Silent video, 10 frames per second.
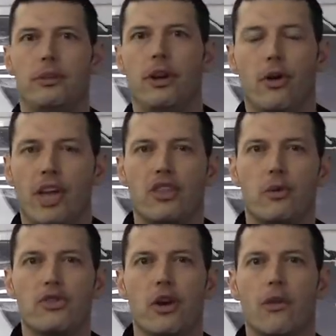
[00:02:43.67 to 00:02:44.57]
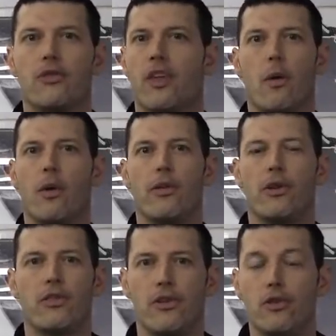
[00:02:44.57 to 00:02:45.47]
you get the results of that,
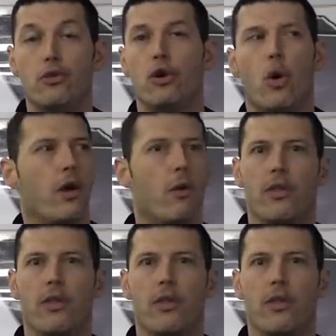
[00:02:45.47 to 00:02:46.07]
whether it's the new toy,